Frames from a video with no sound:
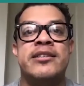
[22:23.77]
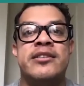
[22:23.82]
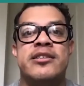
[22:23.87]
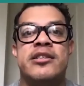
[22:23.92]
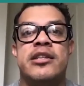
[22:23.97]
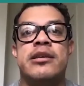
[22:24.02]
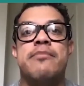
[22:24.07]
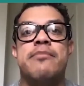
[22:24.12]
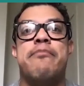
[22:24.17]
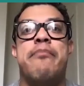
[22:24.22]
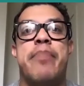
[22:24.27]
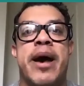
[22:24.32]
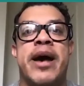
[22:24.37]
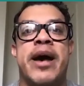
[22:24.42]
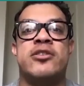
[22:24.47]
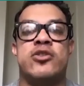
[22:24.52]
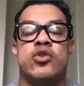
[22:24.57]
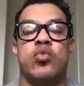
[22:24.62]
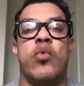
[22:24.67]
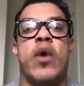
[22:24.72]
is the
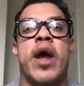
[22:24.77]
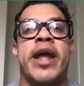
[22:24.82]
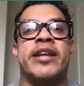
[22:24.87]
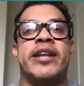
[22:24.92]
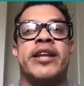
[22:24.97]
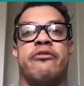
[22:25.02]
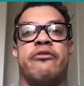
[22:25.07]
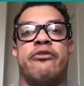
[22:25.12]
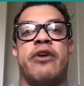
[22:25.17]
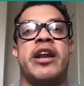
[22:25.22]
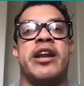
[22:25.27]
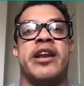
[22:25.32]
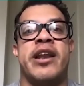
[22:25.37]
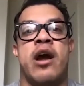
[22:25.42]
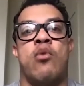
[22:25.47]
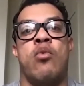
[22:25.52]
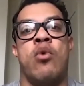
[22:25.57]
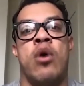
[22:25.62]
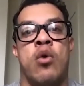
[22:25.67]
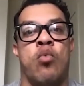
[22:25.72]
best way to
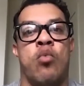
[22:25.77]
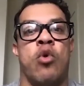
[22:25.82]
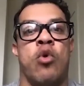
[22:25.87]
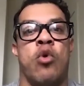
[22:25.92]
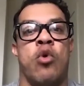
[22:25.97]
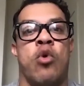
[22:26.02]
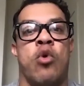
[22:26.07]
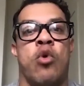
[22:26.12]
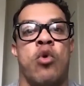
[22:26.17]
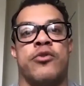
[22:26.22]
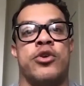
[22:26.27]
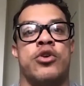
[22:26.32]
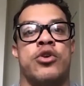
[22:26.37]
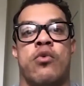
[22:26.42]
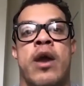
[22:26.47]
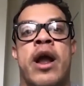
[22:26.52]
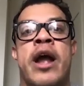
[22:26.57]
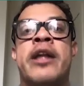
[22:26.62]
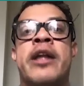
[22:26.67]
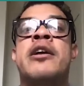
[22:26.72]
finding out what works
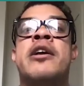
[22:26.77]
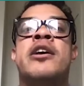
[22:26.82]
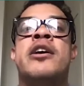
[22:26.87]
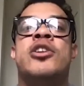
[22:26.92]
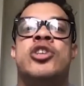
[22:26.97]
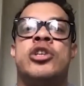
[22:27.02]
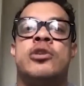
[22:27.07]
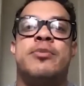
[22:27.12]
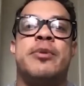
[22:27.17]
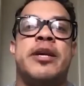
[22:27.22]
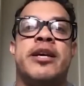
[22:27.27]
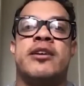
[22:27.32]
for you, right?